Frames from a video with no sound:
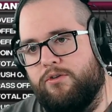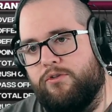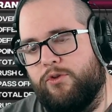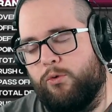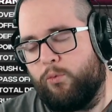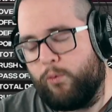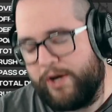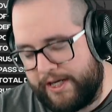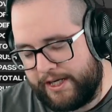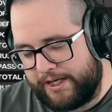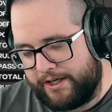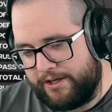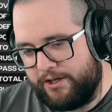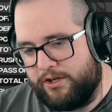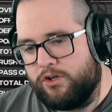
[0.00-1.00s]
the
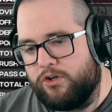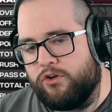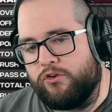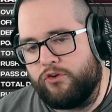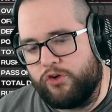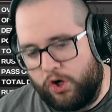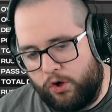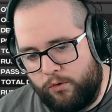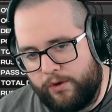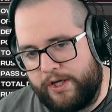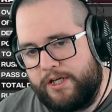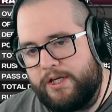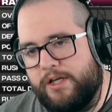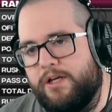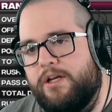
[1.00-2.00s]
winning
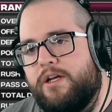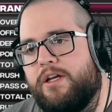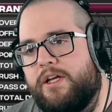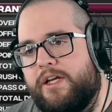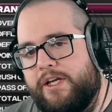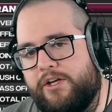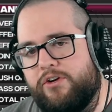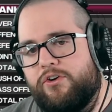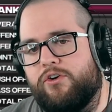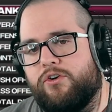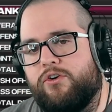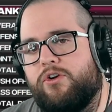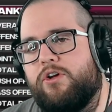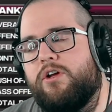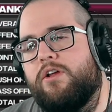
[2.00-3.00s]
going
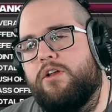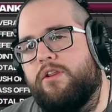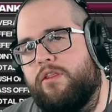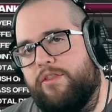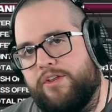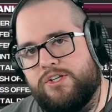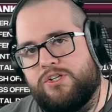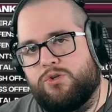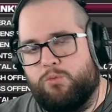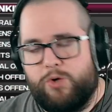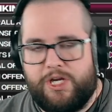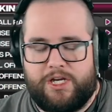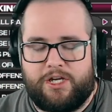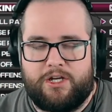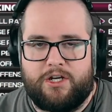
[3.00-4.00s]
here this
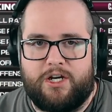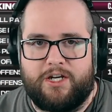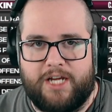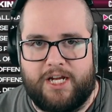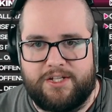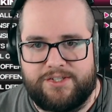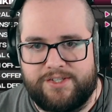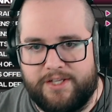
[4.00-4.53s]
week against